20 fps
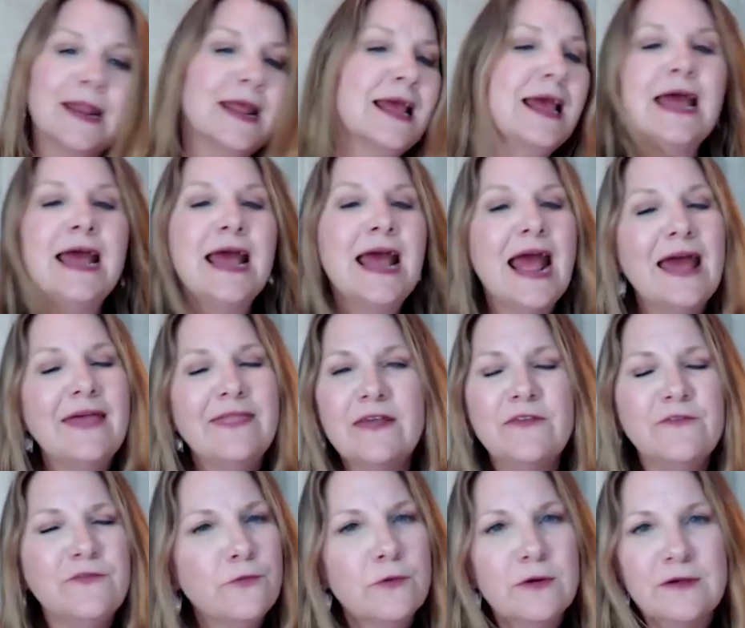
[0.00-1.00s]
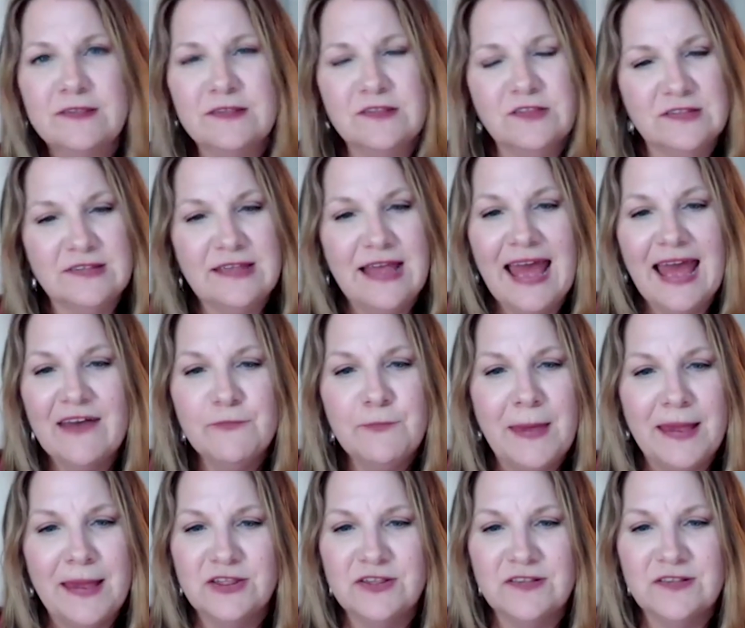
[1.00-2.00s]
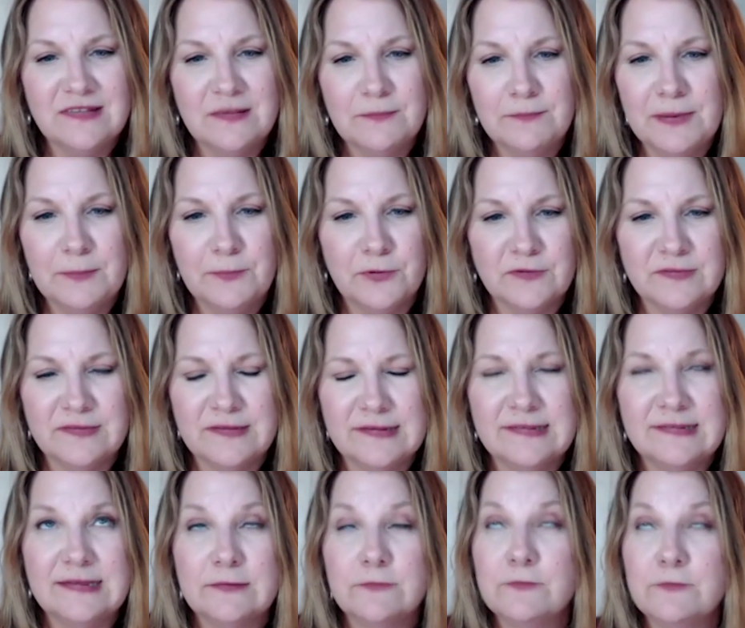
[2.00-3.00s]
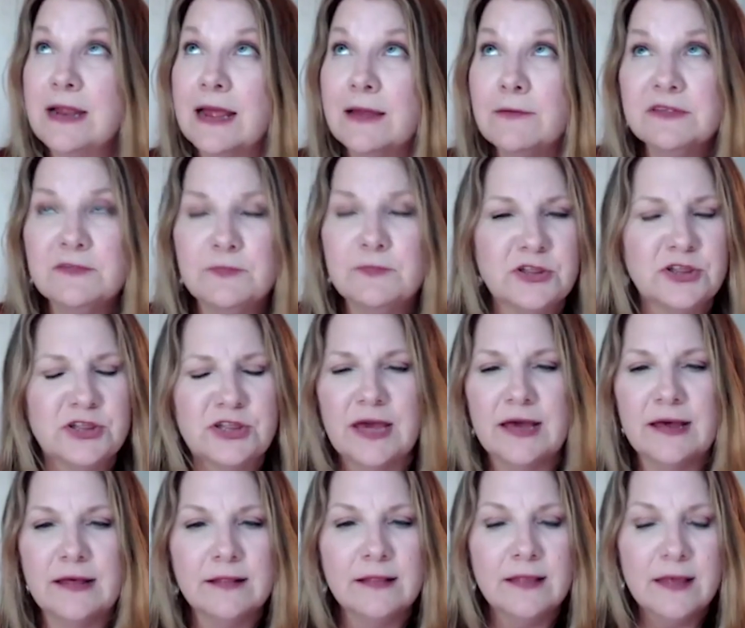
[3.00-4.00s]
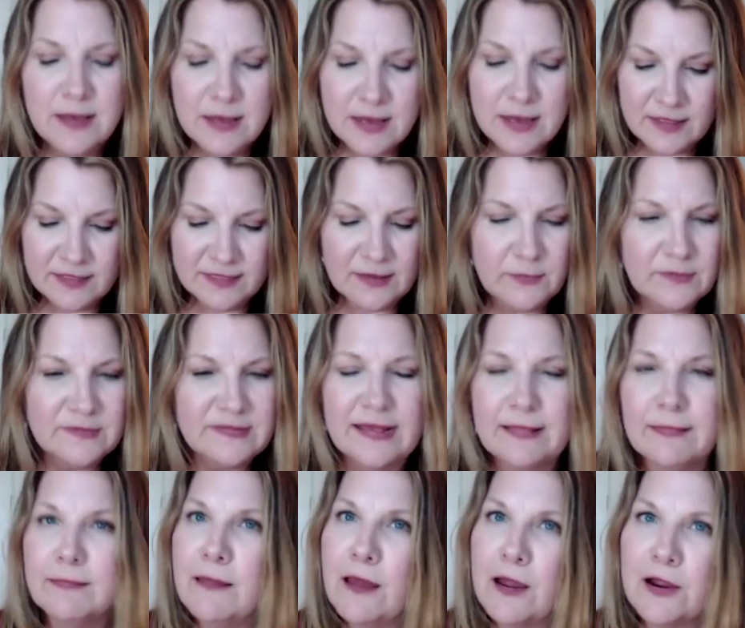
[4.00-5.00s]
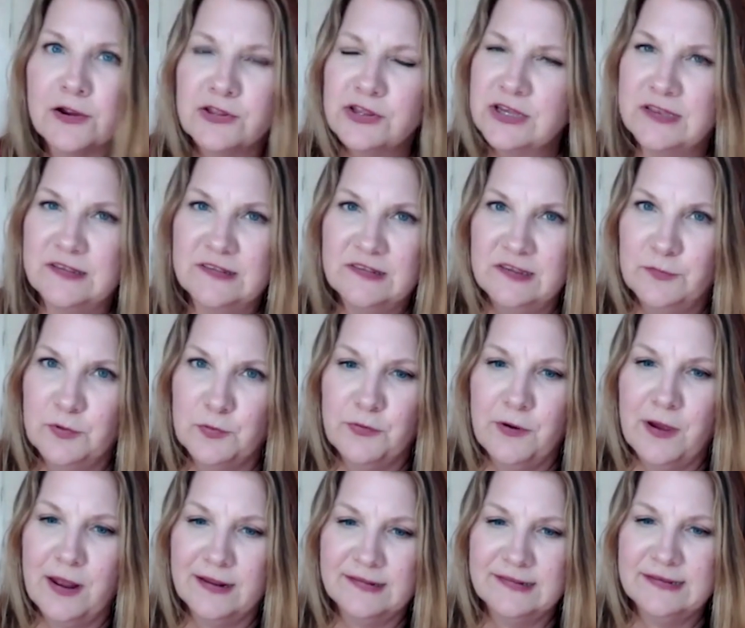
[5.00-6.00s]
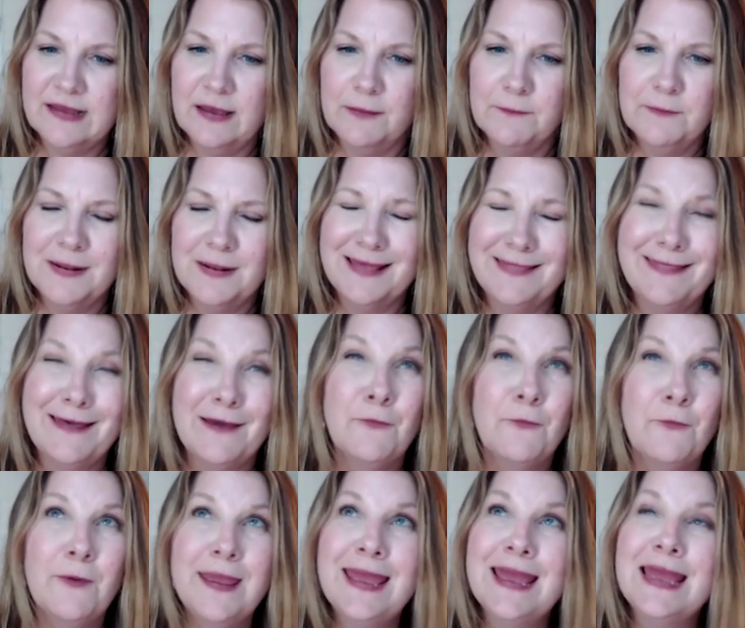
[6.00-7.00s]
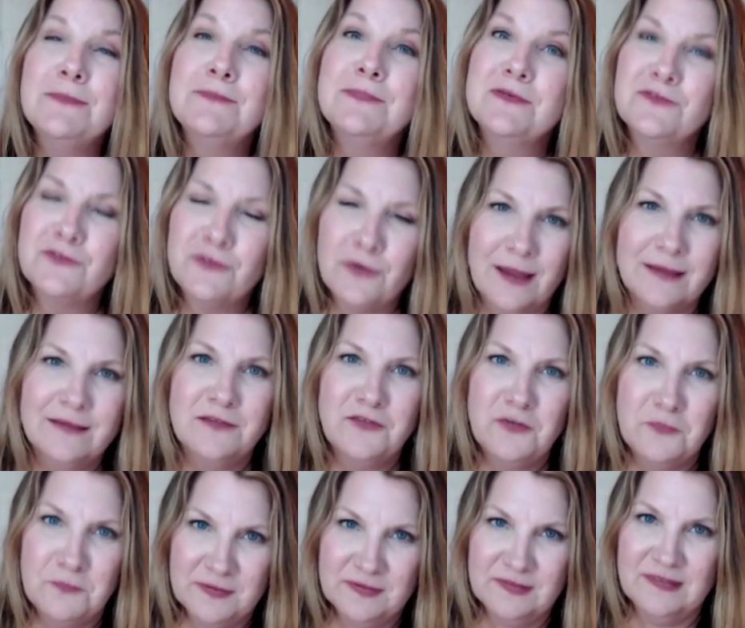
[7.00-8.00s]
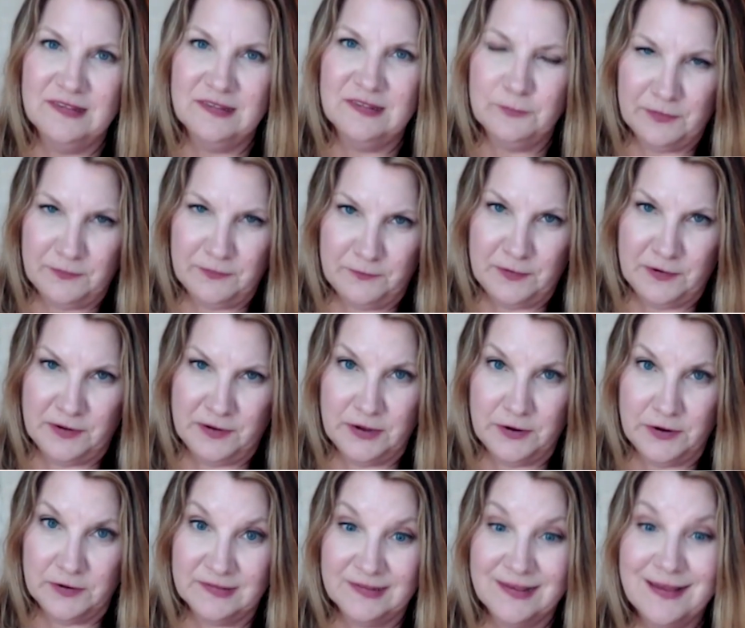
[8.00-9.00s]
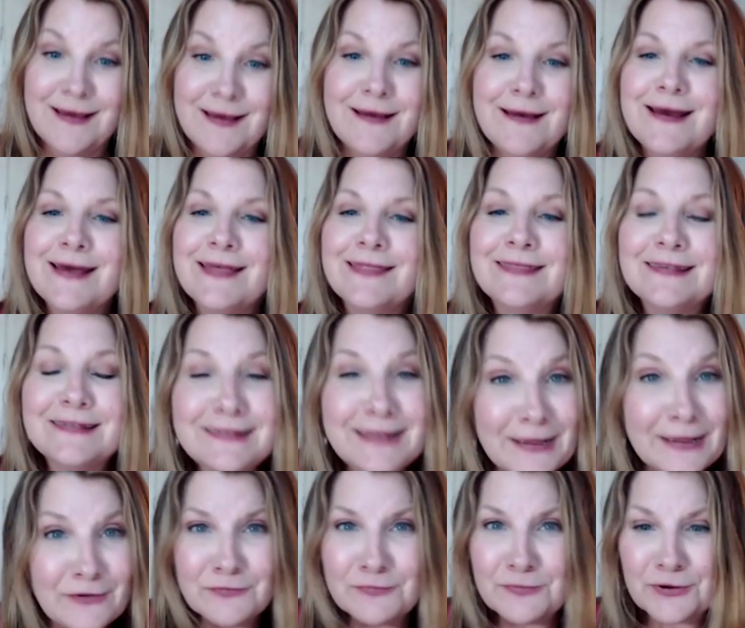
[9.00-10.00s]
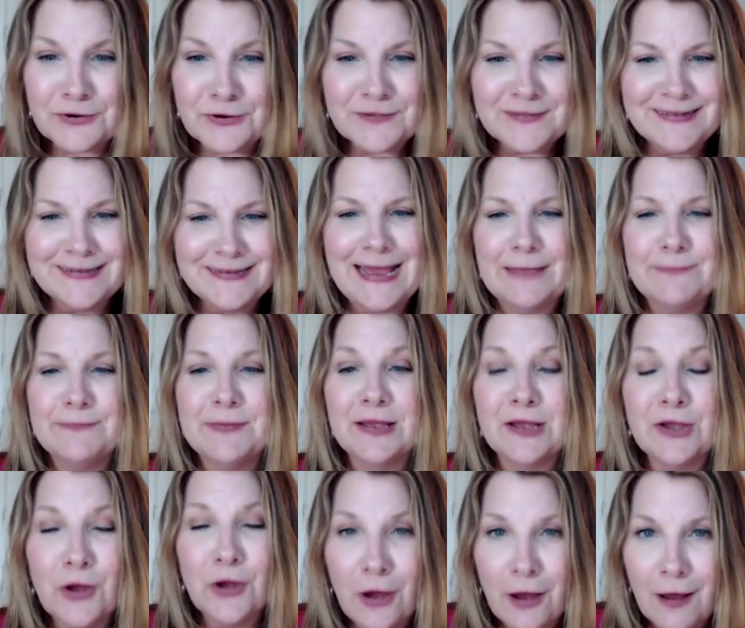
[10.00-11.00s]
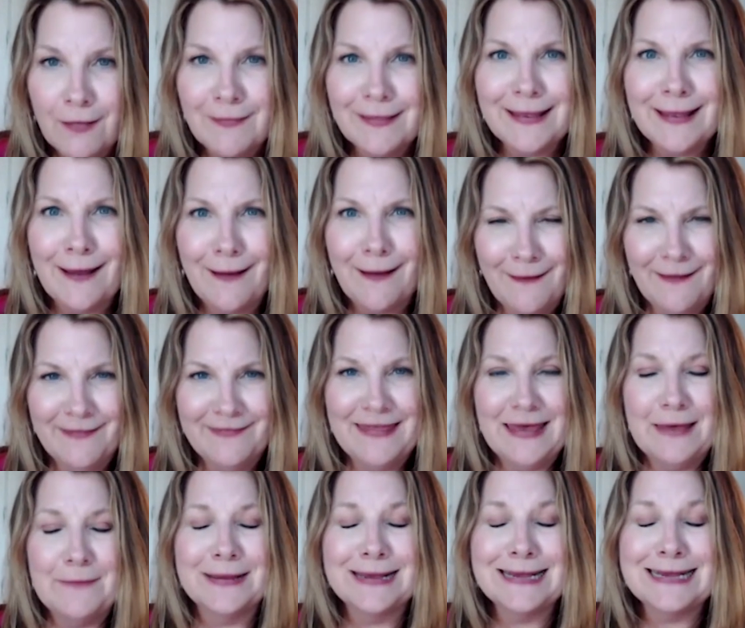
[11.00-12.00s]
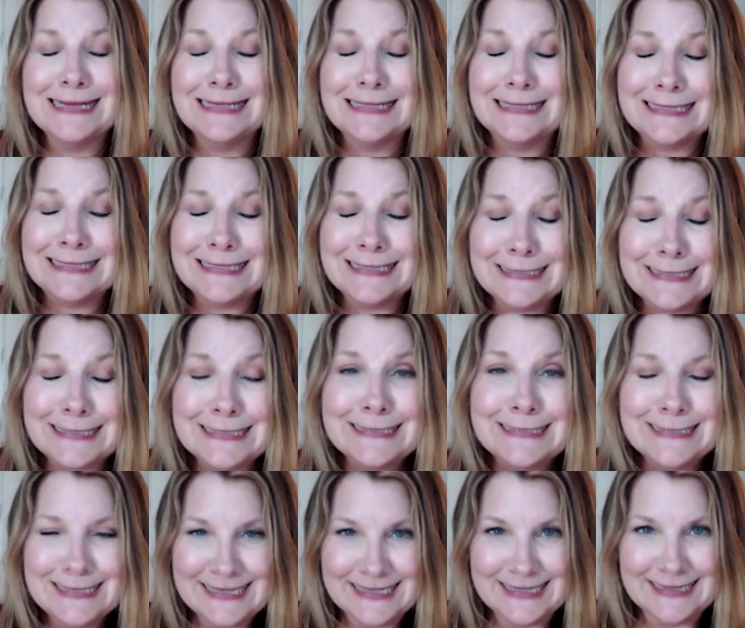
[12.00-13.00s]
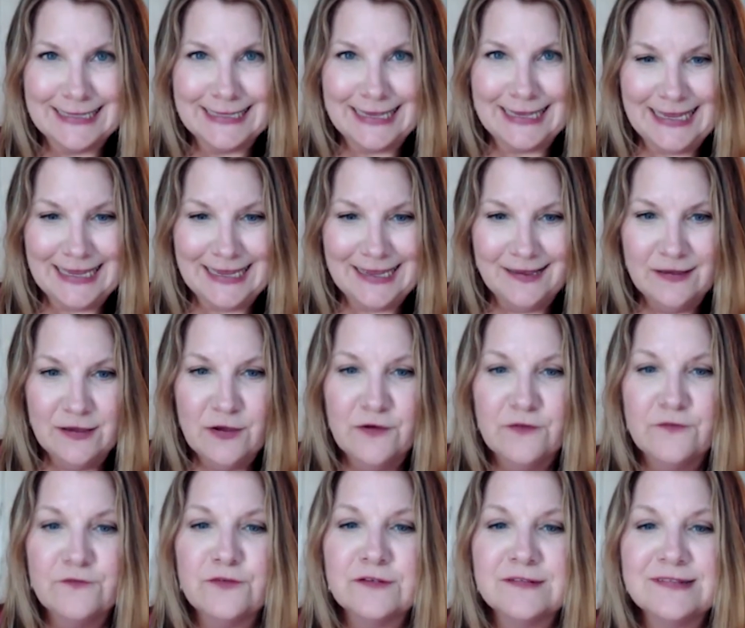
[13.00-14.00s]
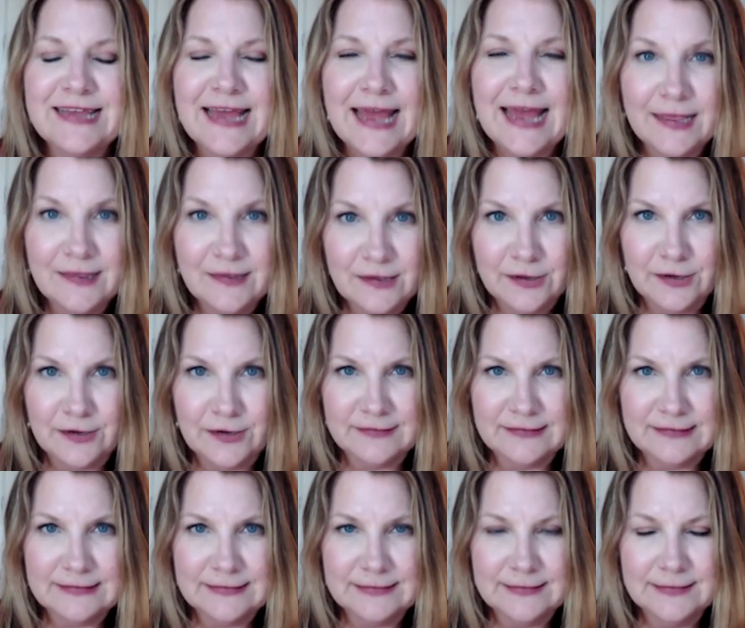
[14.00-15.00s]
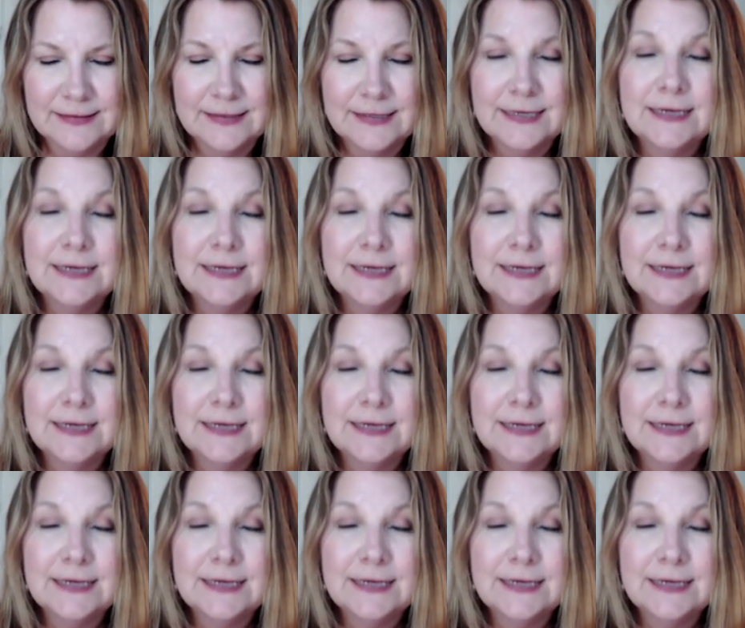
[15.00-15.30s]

Right. And then fourth is just have patience and be persistent. When I was with Shell, there was a large consumer products company that we had been trying to do business with for years. The salesperson had been calling on them consistently for 10 years.